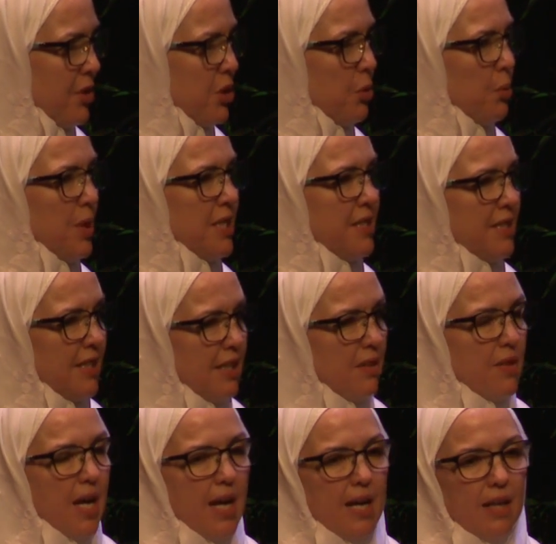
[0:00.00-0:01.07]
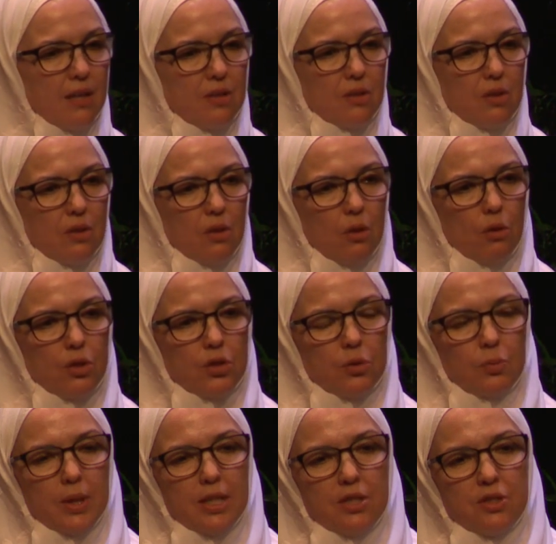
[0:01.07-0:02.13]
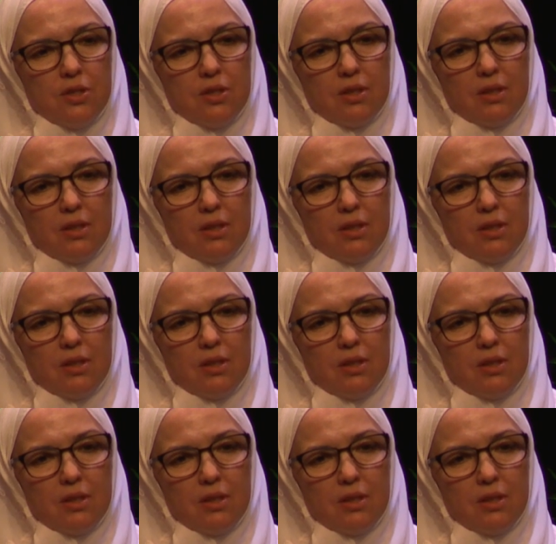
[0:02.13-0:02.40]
Do we see that? Or do we